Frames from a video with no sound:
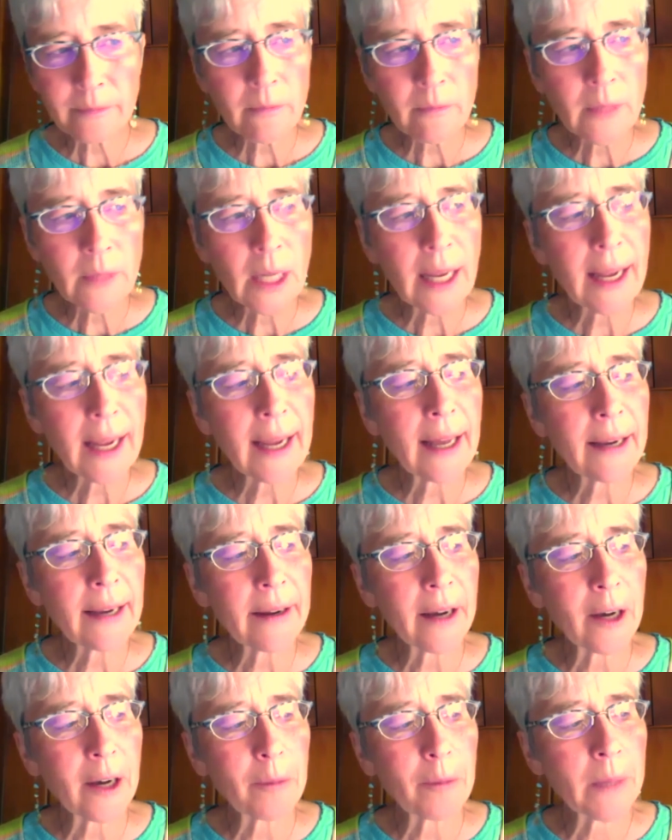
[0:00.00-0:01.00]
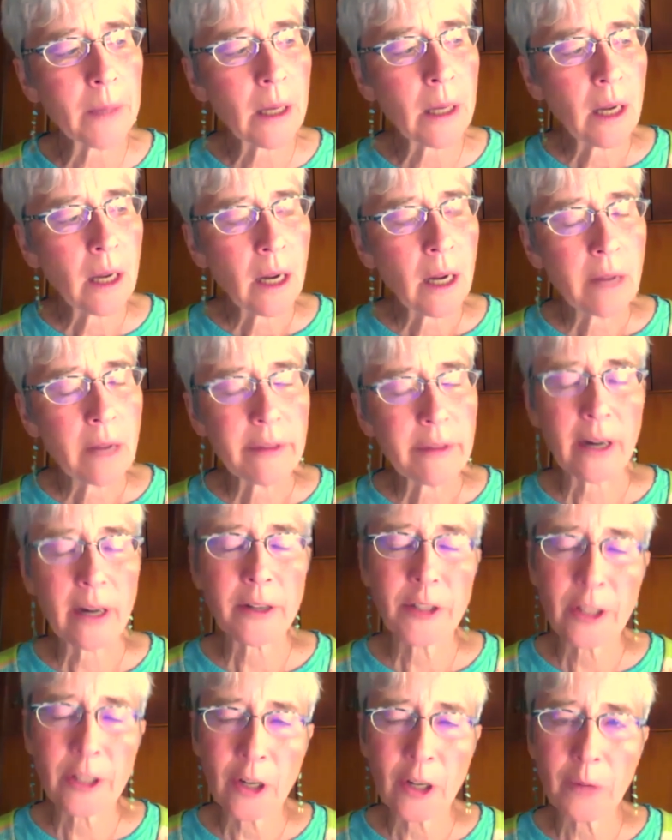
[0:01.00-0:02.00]
And there are
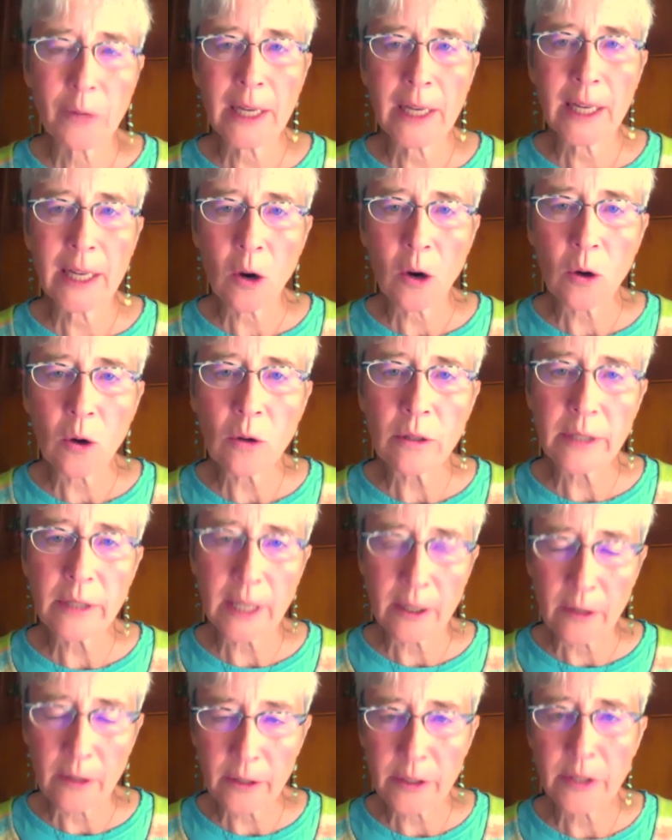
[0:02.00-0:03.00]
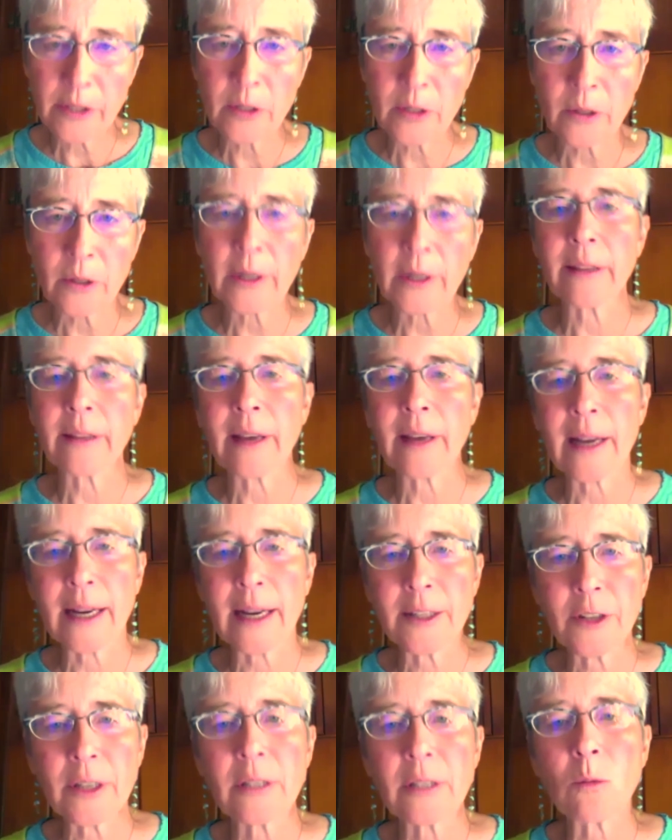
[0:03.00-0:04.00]
so many holes in her story that I
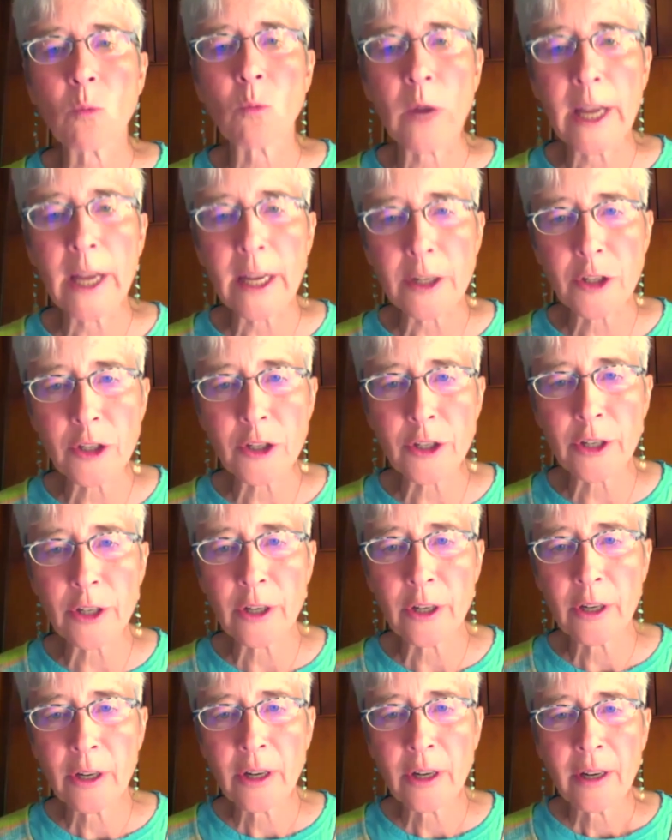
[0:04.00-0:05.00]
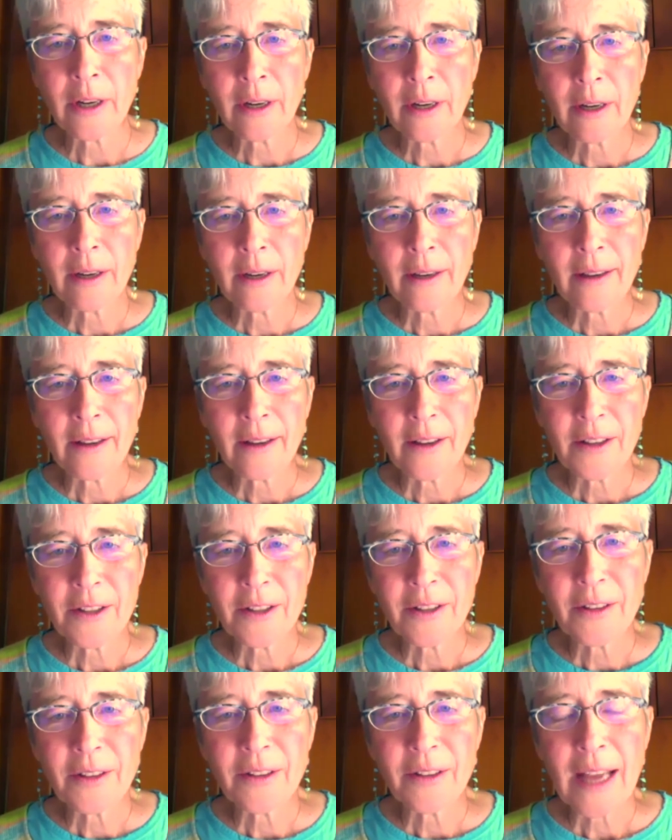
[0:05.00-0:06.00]
just wish
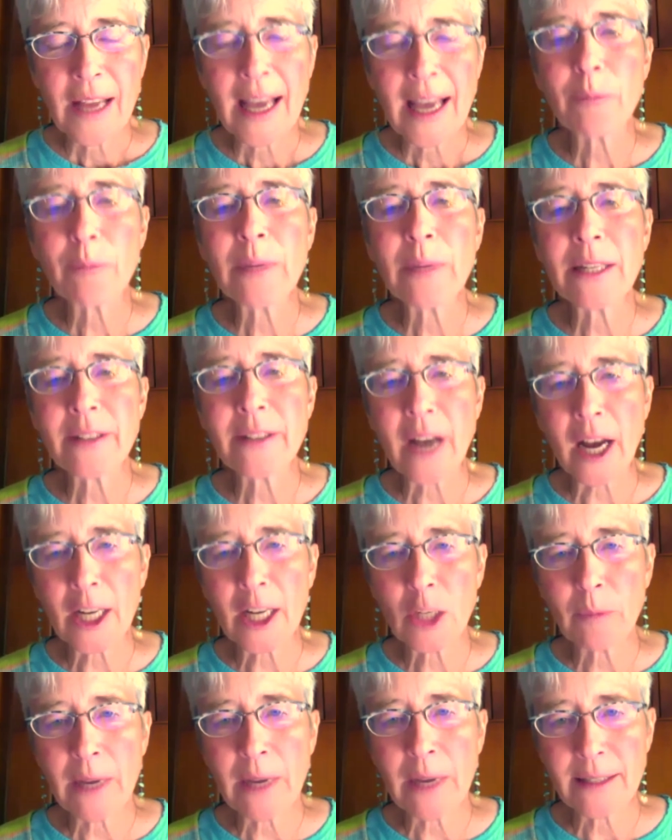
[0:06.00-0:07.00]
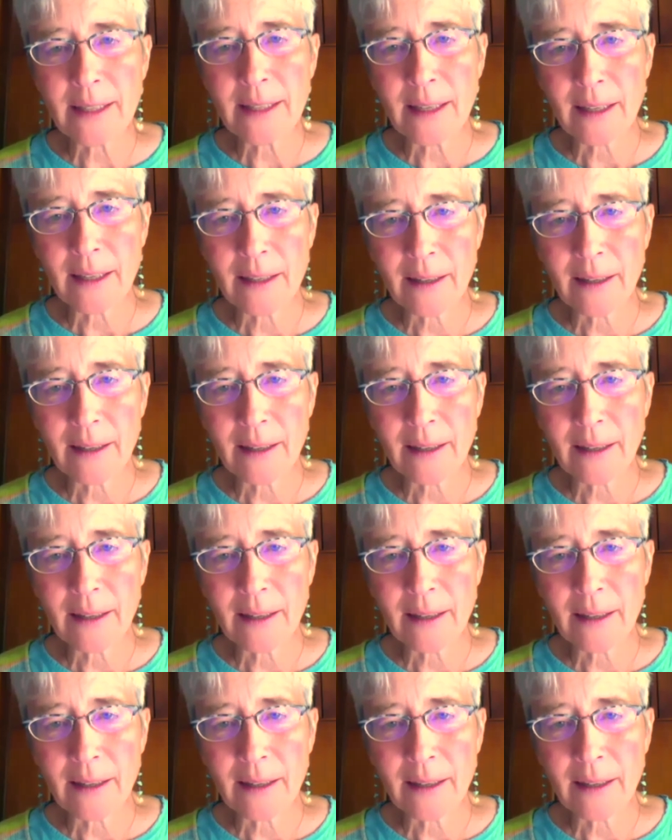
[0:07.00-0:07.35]
had been documented.